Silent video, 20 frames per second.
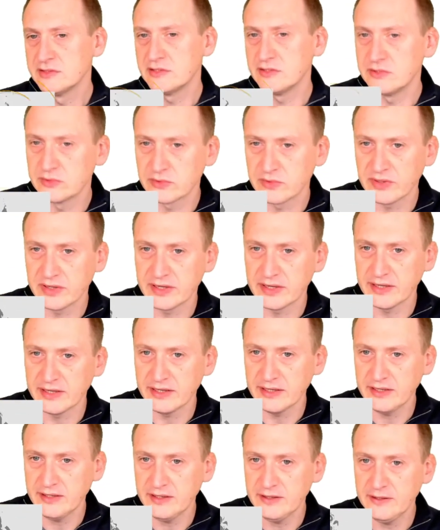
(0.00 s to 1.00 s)

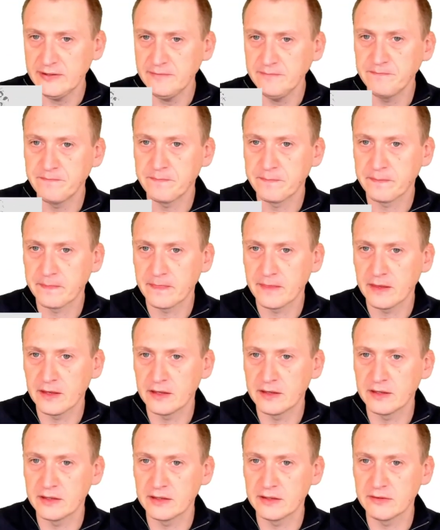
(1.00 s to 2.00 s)
Okay.
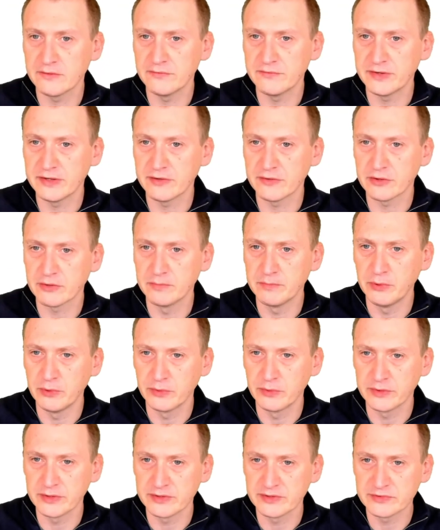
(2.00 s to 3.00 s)
Vendor
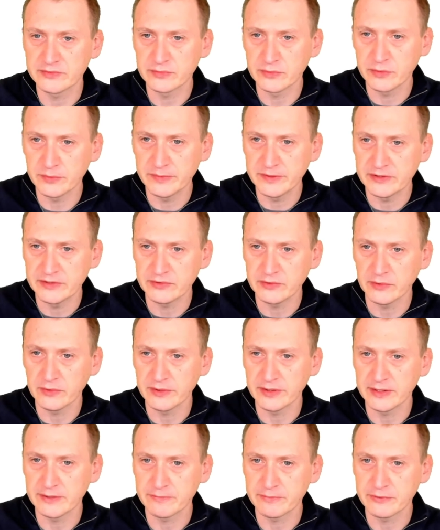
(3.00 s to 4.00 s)
components will be
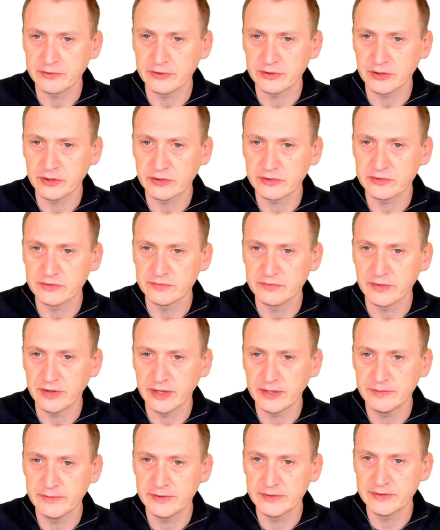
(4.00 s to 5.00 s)
installed in a production
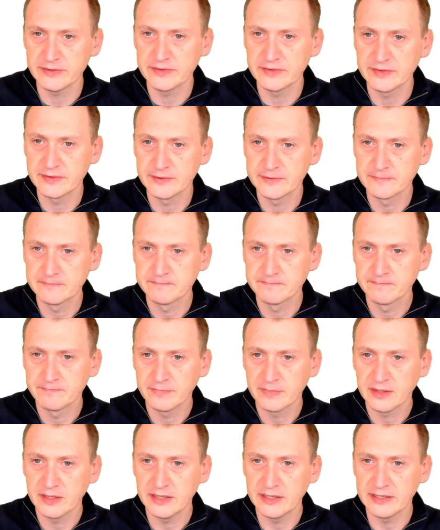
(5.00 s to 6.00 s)
environment.
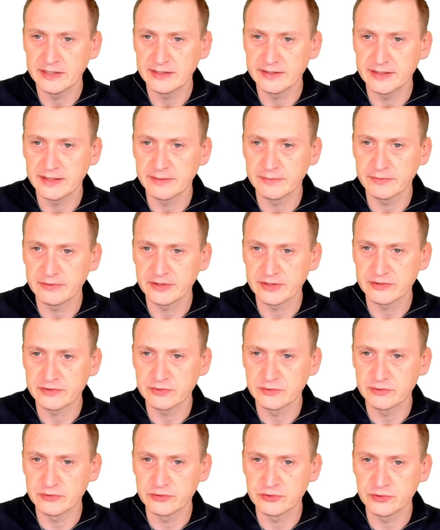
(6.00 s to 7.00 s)
Any data
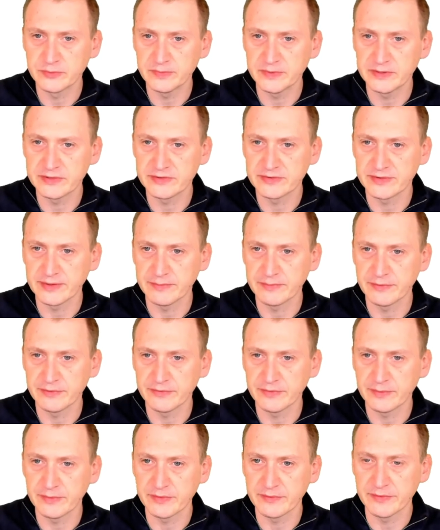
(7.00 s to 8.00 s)
protection should be separate
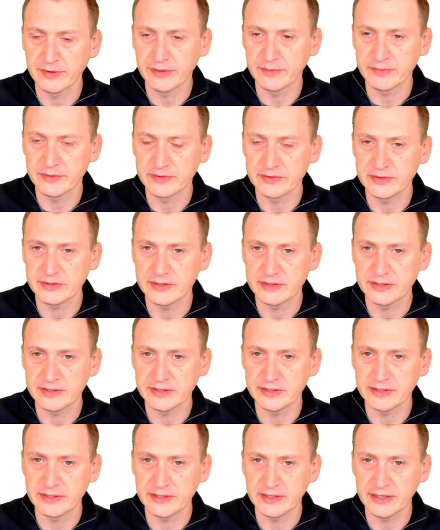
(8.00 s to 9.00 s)
from the environment.
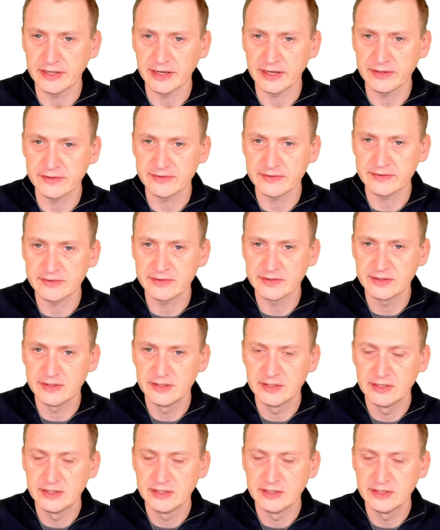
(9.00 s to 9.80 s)
Yes.